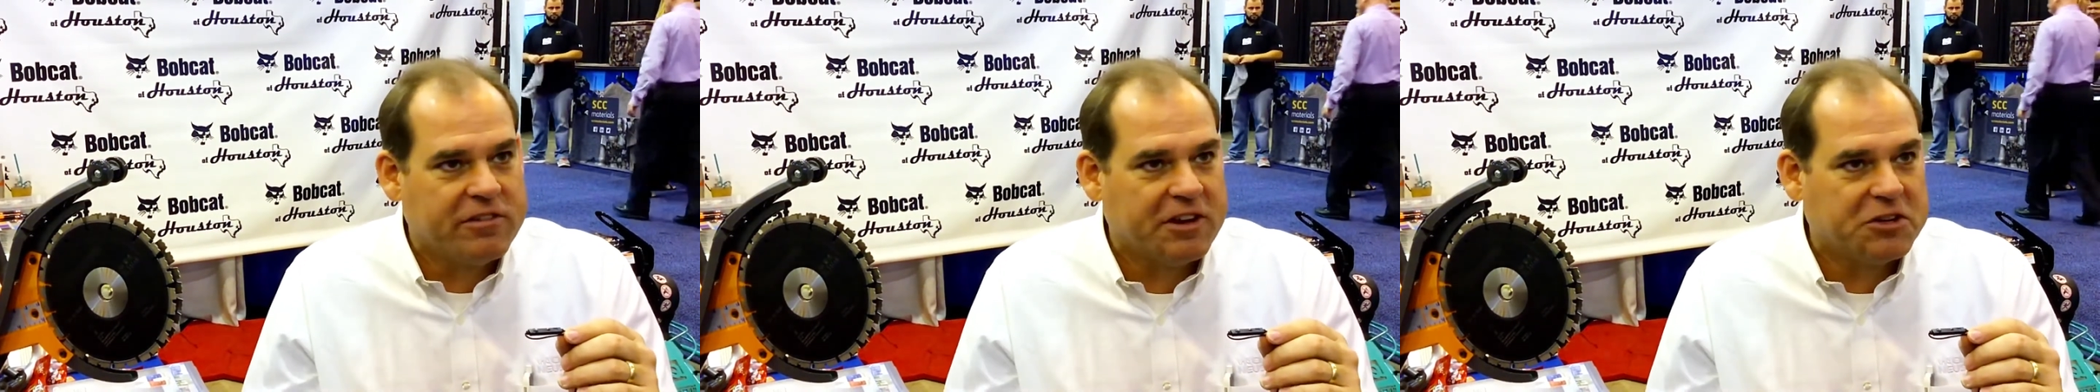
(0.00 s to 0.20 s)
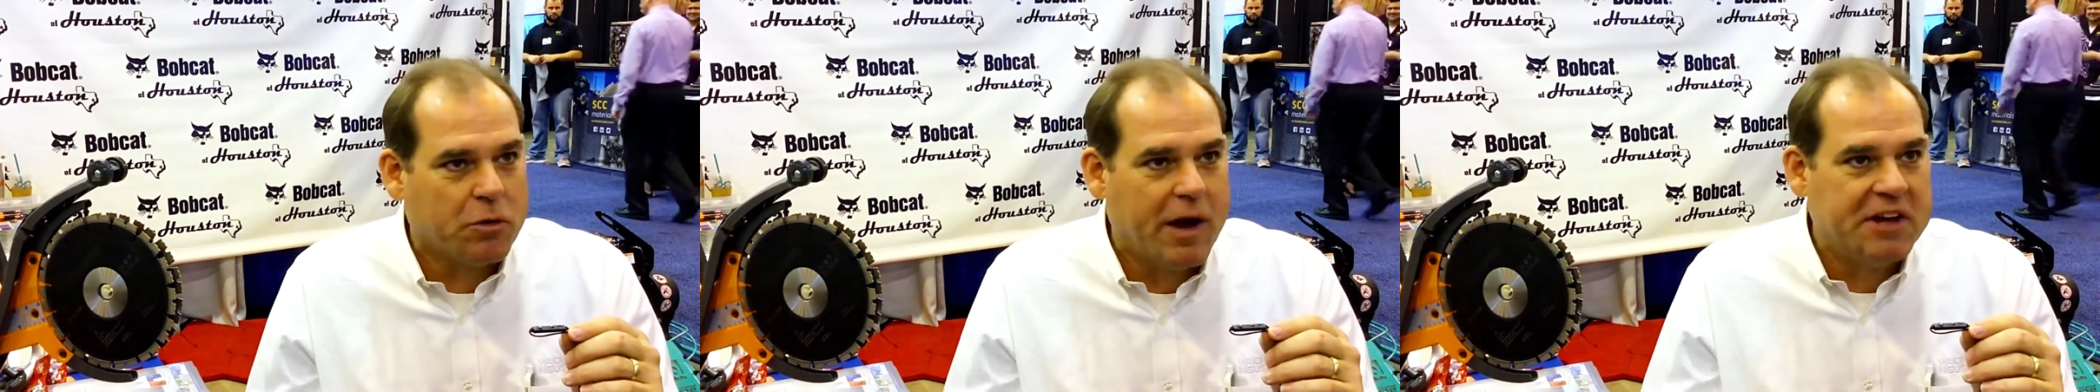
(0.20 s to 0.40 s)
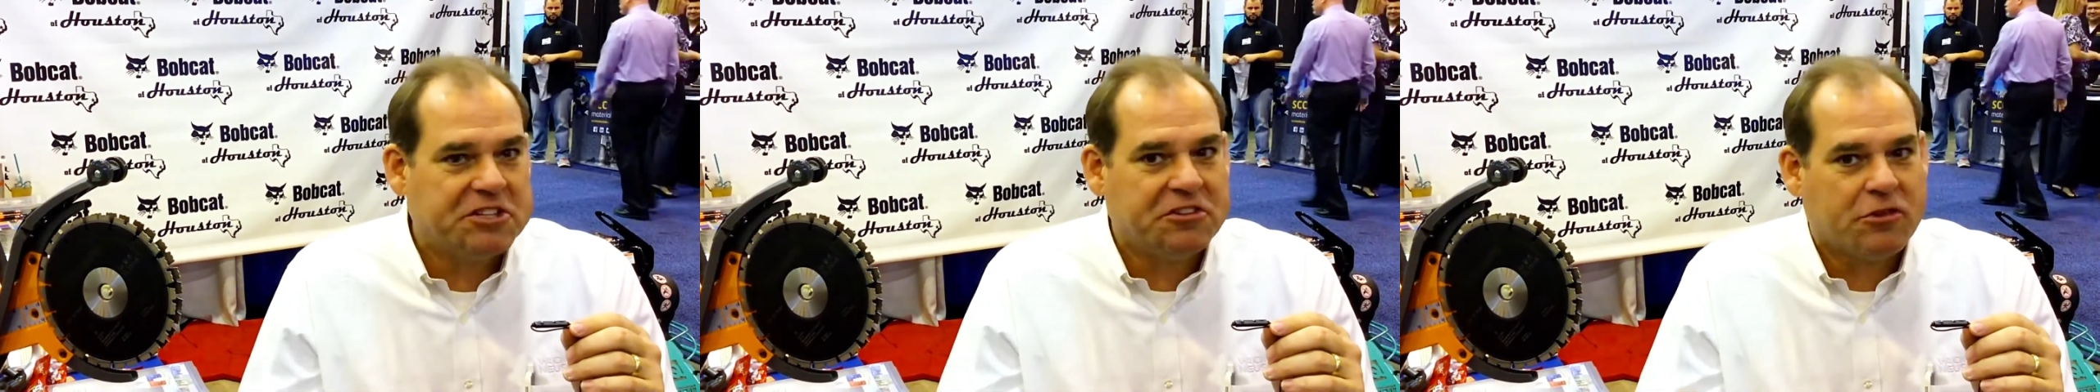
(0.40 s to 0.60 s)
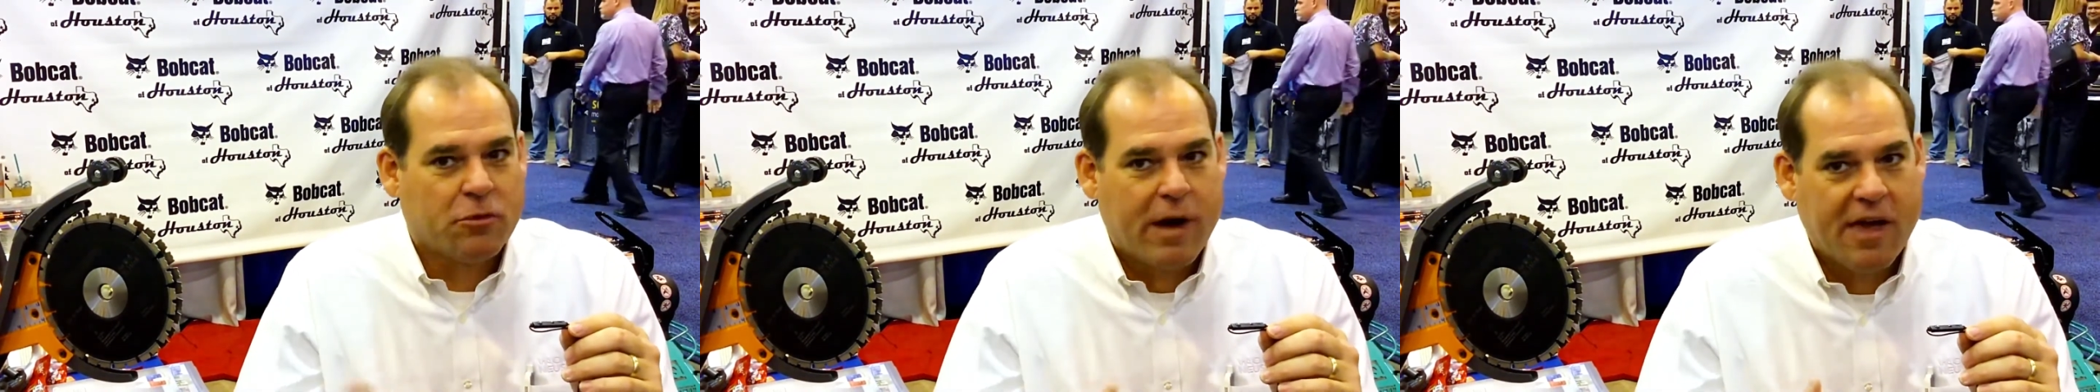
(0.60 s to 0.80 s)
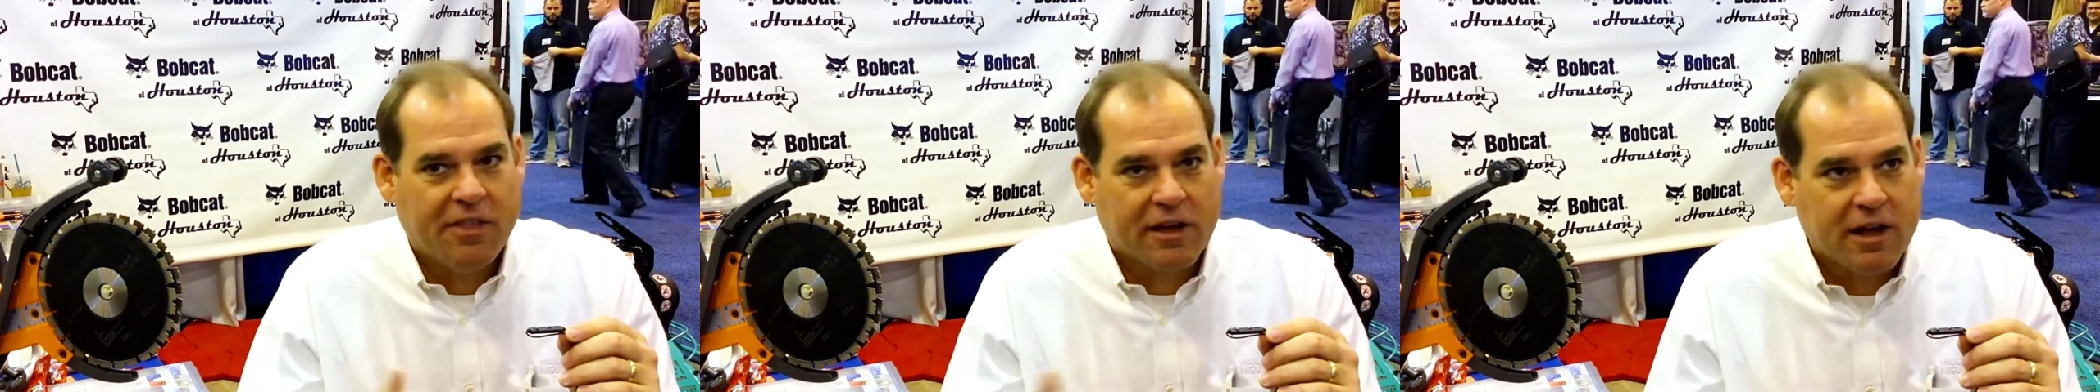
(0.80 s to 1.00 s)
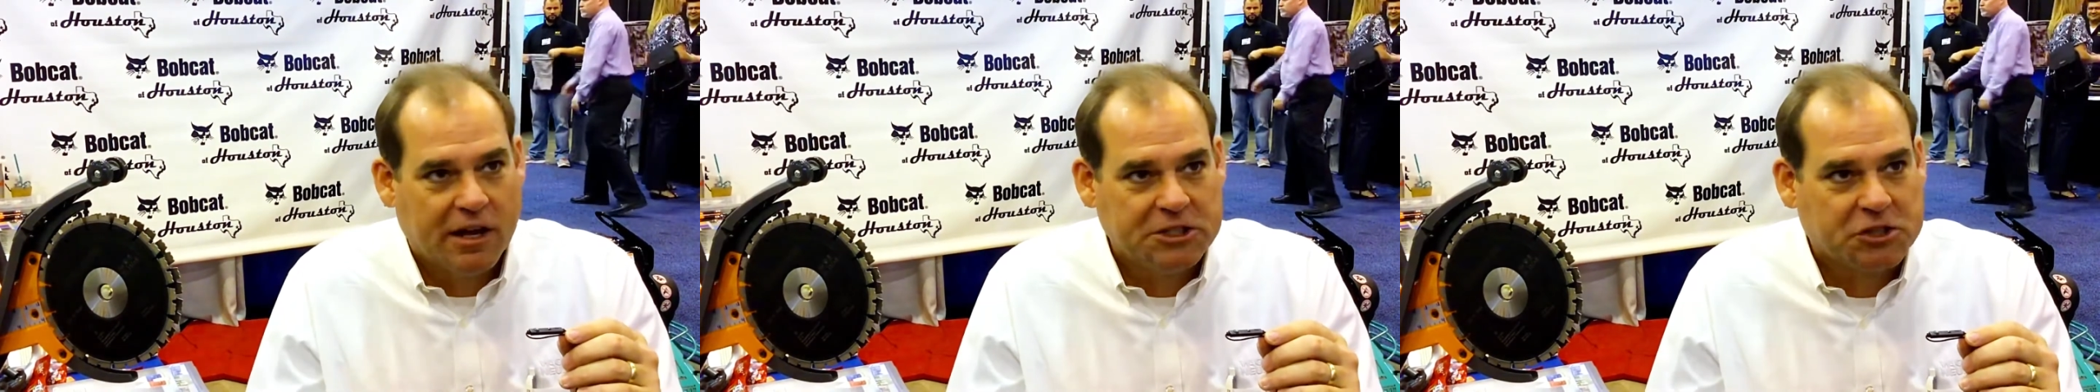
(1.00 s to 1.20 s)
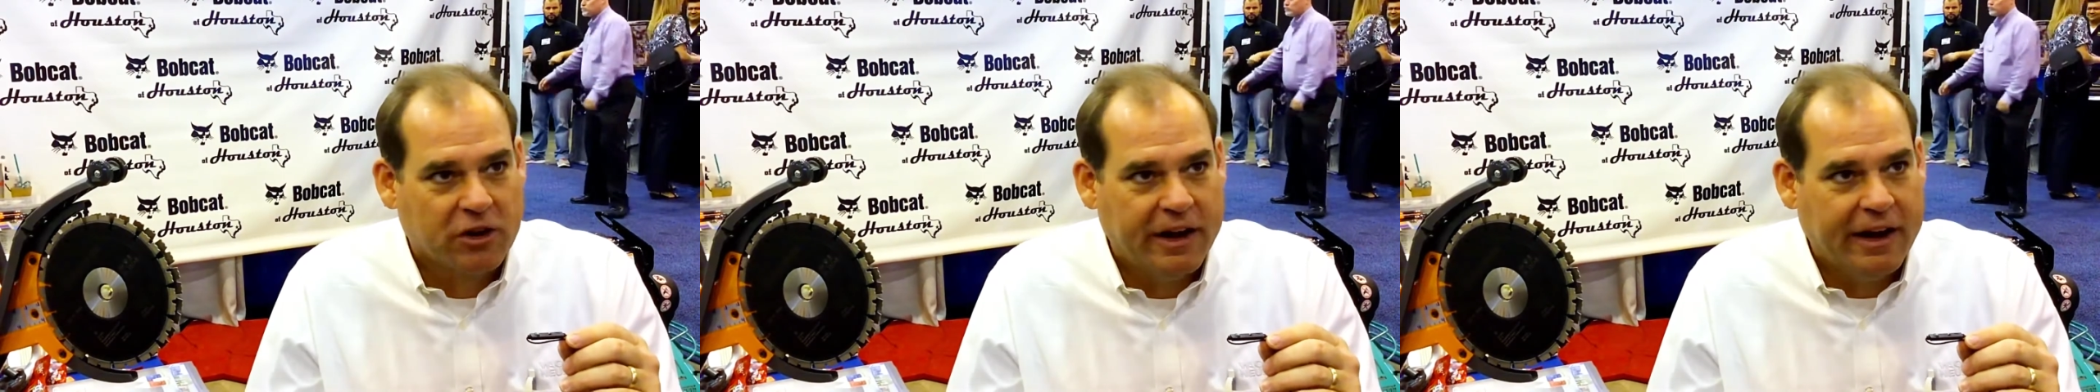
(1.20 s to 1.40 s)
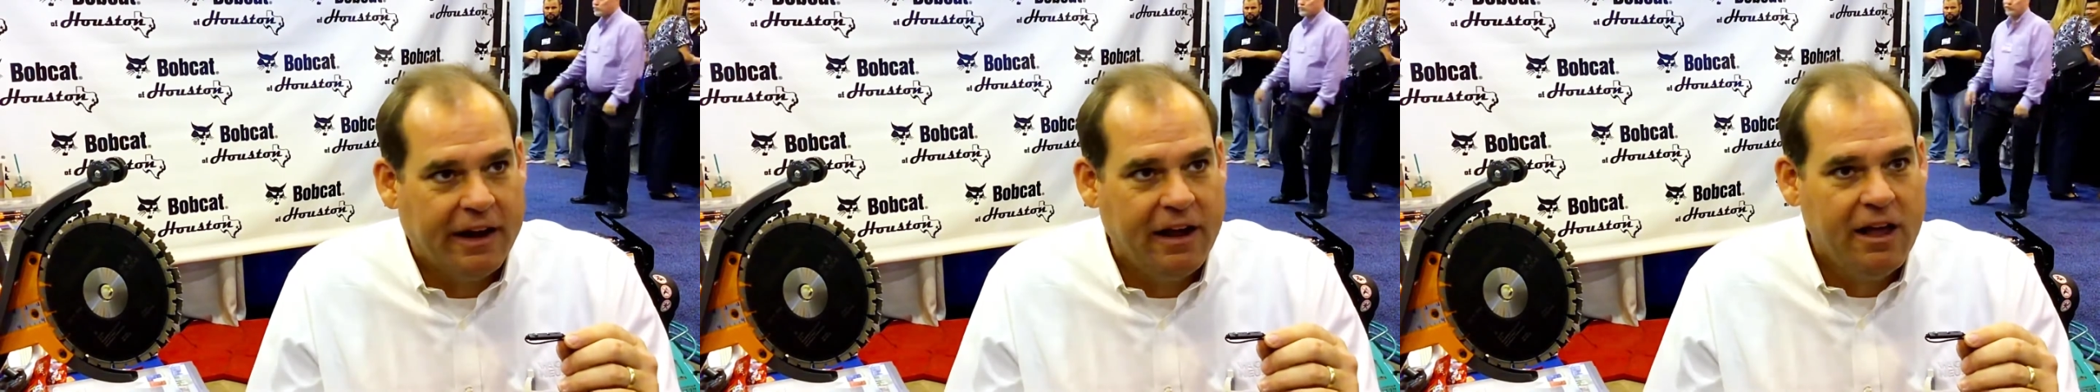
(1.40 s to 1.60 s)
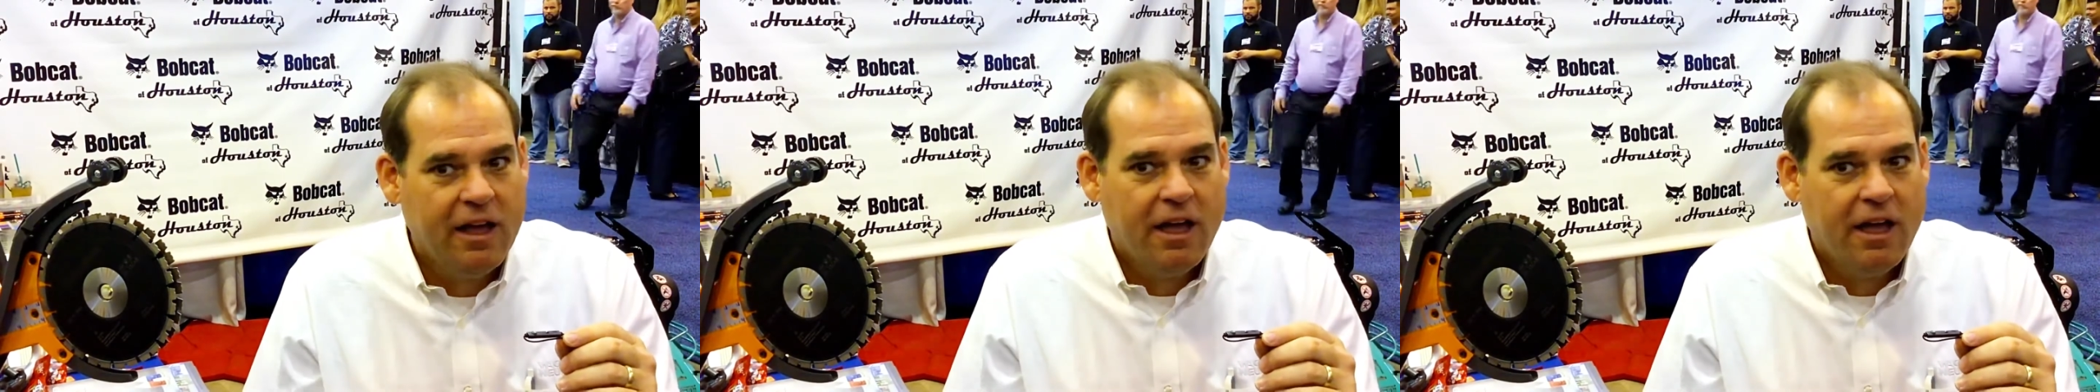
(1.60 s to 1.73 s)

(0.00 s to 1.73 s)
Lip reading: situations around the country